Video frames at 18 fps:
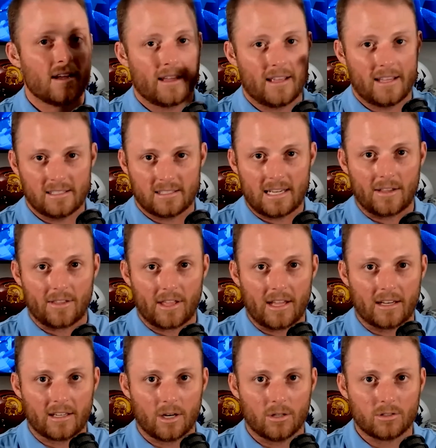He's now the
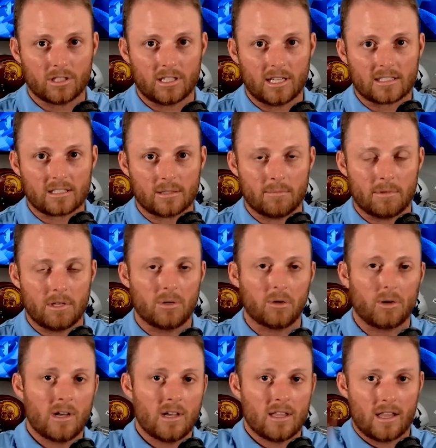head coach at S M
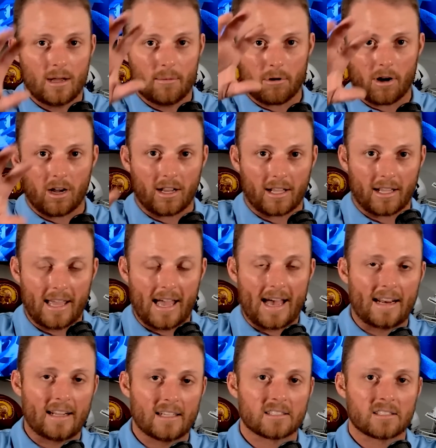U. They brought in
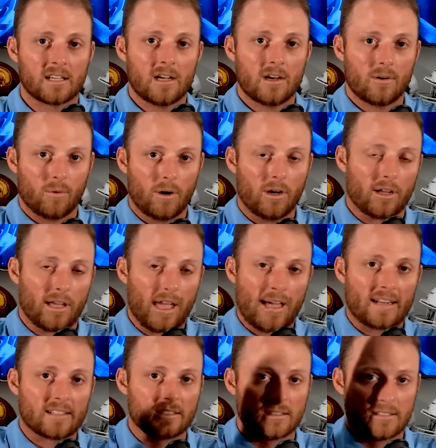Gaddis. Well,
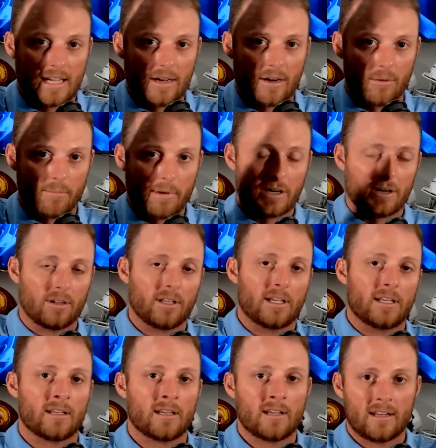Gaddis is now at
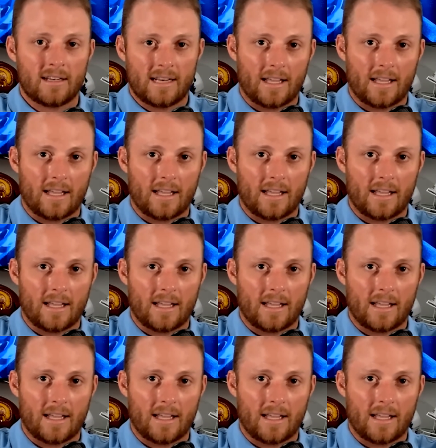Maryland.